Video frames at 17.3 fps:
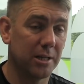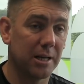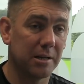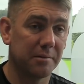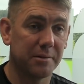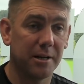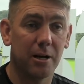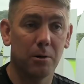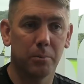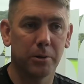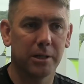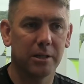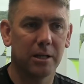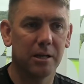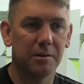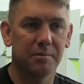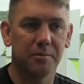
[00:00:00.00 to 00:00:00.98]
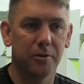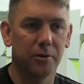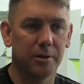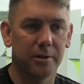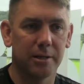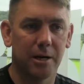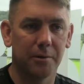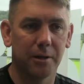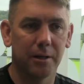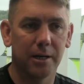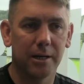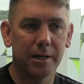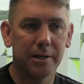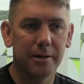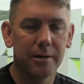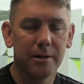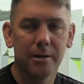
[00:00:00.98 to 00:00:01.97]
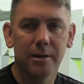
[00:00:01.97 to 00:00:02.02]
life now, but your life further down the line.